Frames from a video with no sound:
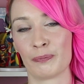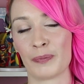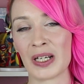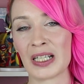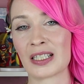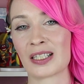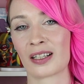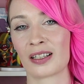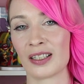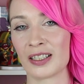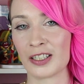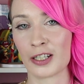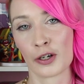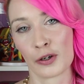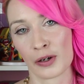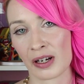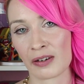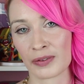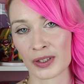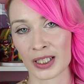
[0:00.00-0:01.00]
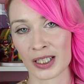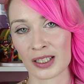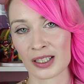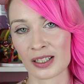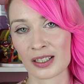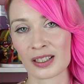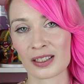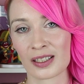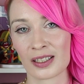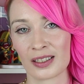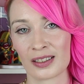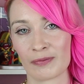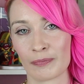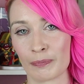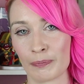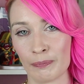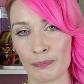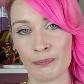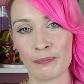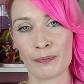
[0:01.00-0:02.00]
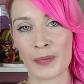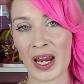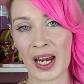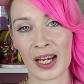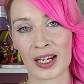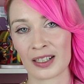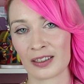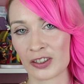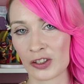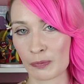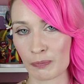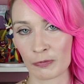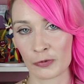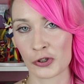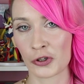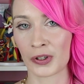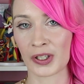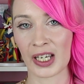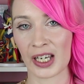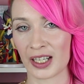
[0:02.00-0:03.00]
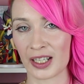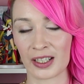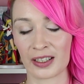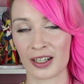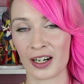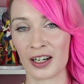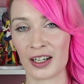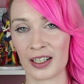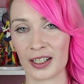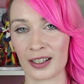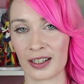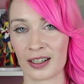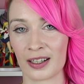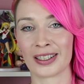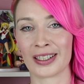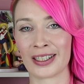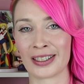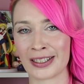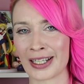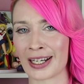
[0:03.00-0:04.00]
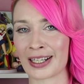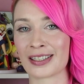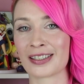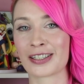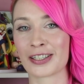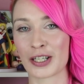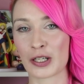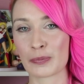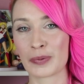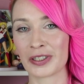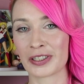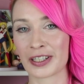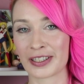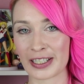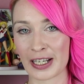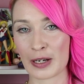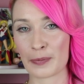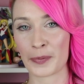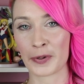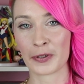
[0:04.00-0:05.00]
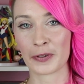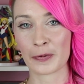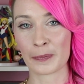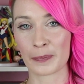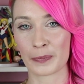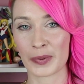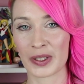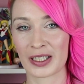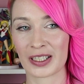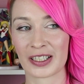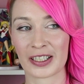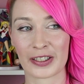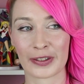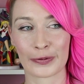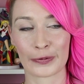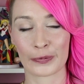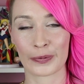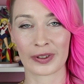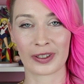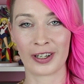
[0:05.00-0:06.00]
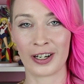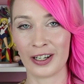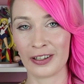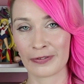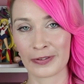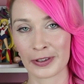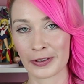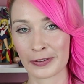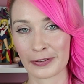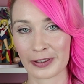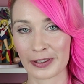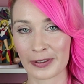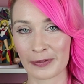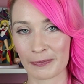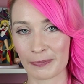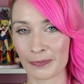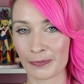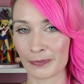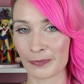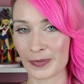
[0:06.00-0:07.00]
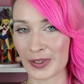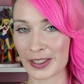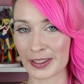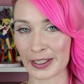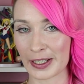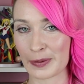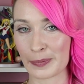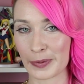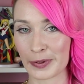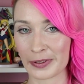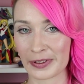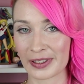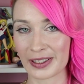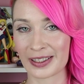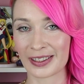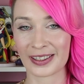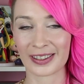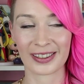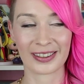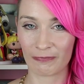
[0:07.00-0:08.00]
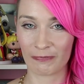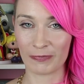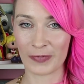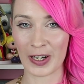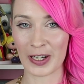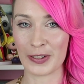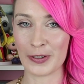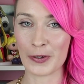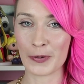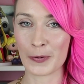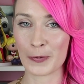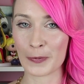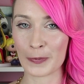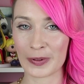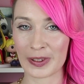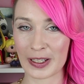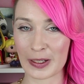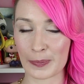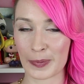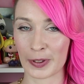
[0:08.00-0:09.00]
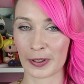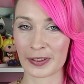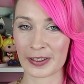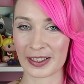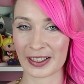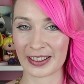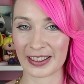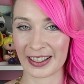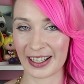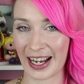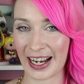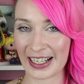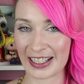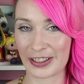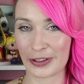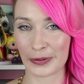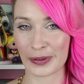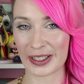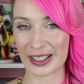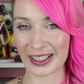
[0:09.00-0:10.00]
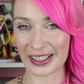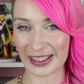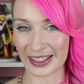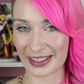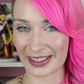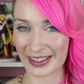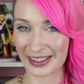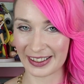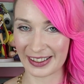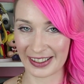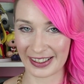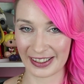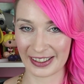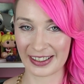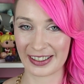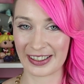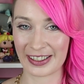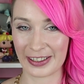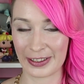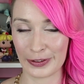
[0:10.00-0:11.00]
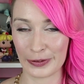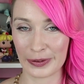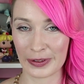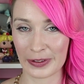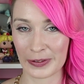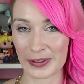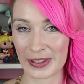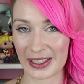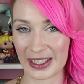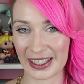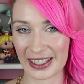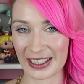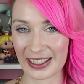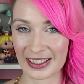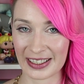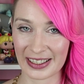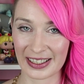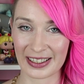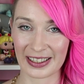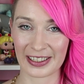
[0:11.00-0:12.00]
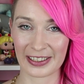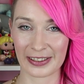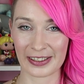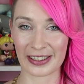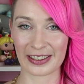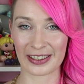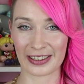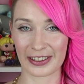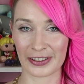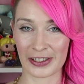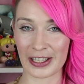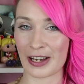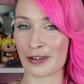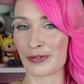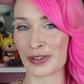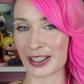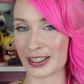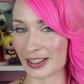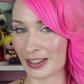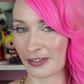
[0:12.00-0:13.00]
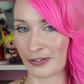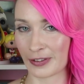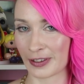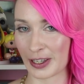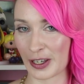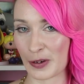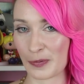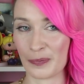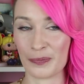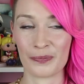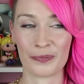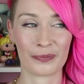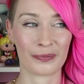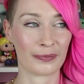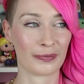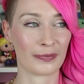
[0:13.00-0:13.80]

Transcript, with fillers: Basically no evidence. Man created God. And yeah, terrible example because with all of those examples, I know that a person has to exist to, to do those things. There's there's evidence for them,